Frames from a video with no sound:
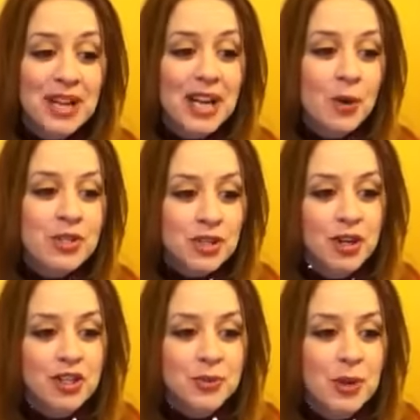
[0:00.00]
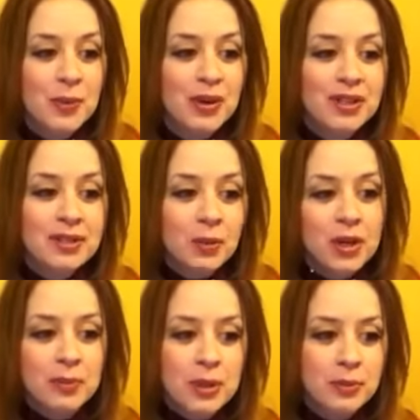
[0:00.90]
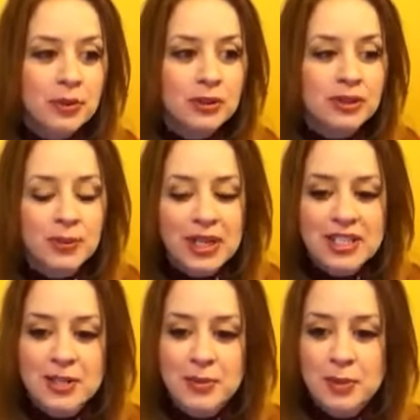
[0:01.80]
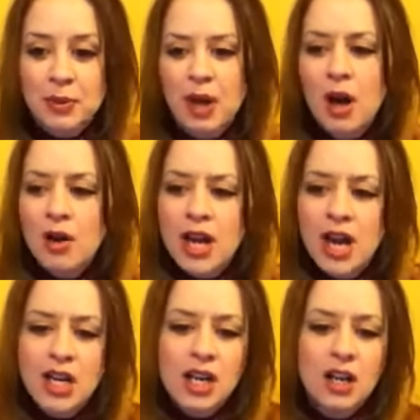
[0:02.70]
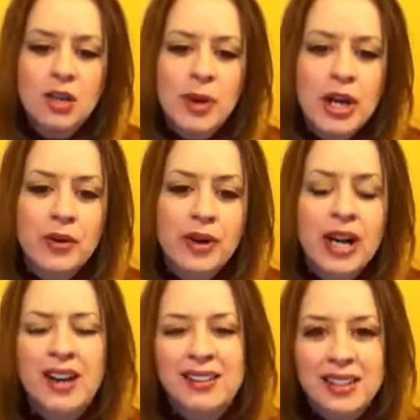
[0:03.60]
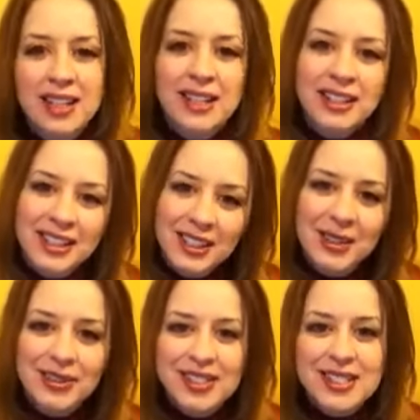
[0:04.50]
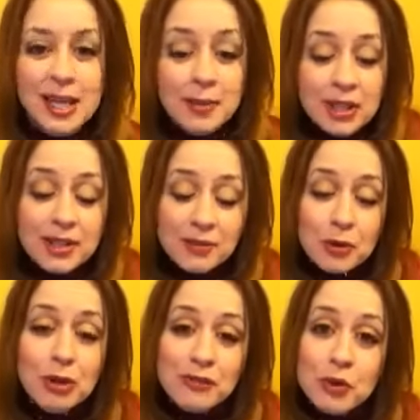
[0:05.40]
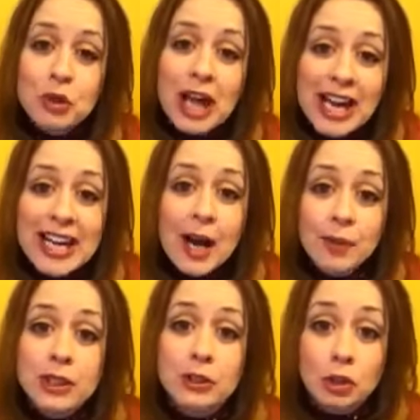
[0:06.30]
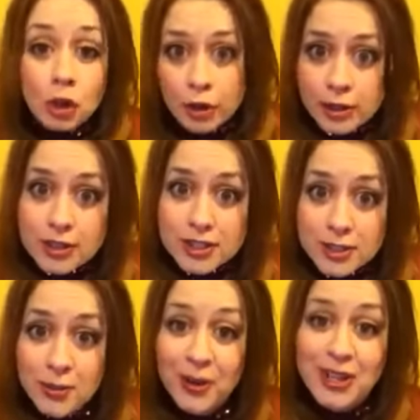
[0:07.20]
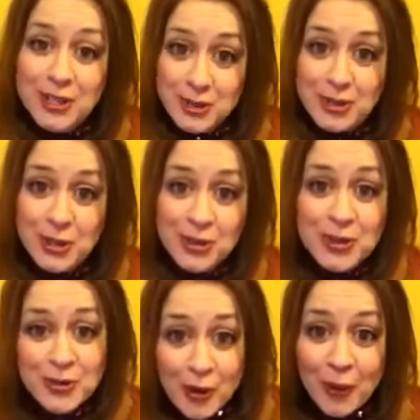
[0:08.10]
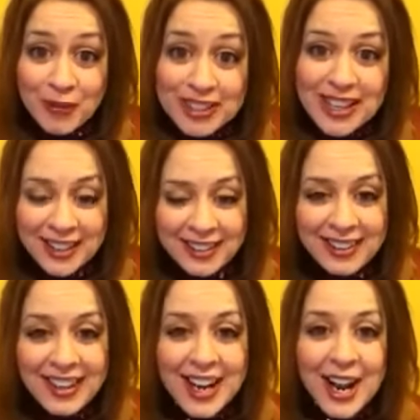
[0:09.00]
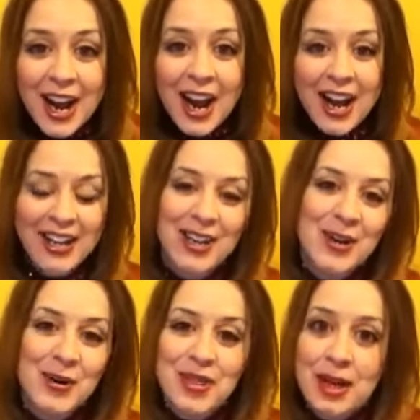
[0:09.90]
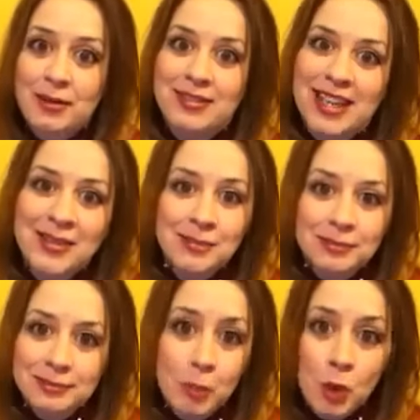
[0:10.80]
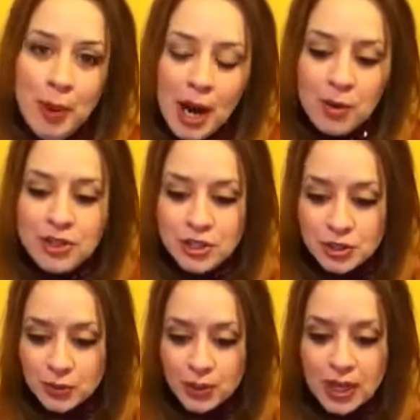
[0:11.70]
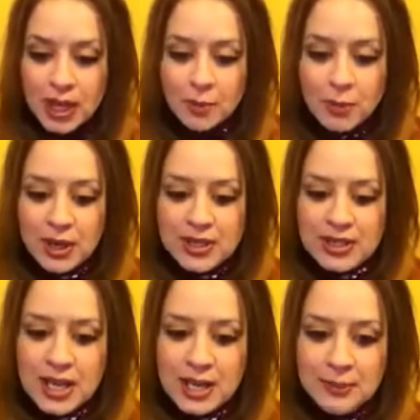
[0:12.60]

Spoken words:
It always irks me when I see people, oh yeah, I color my own hair, and they, you know, I mean, if you like how it looks when you do your own color, you know, then more power to you. But